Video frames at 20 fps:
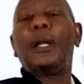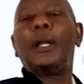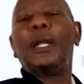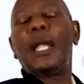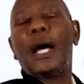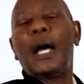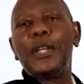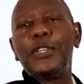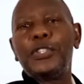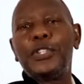
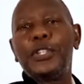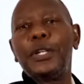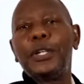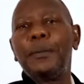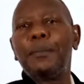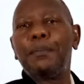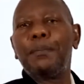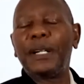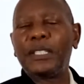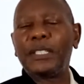
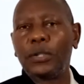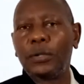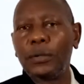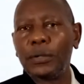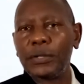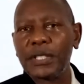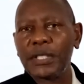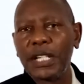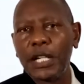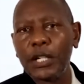large
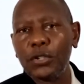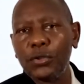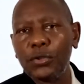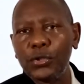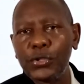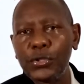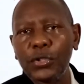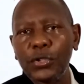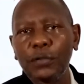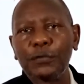particles like
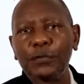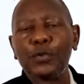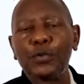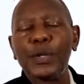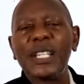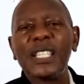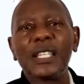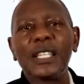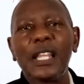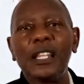those of
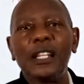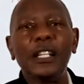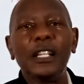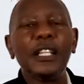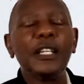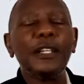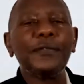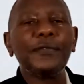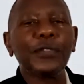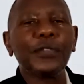twigs and
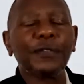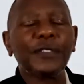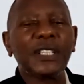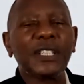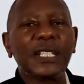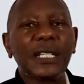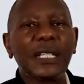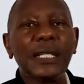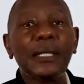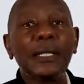leaves of
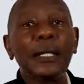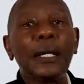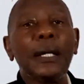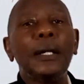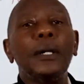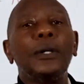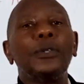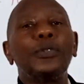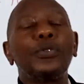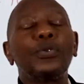trees
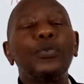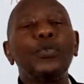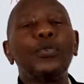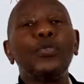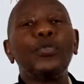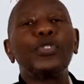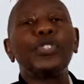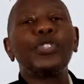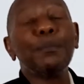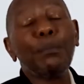
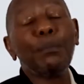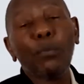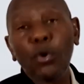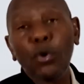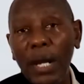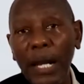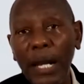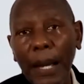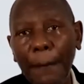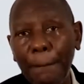to
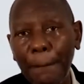smaller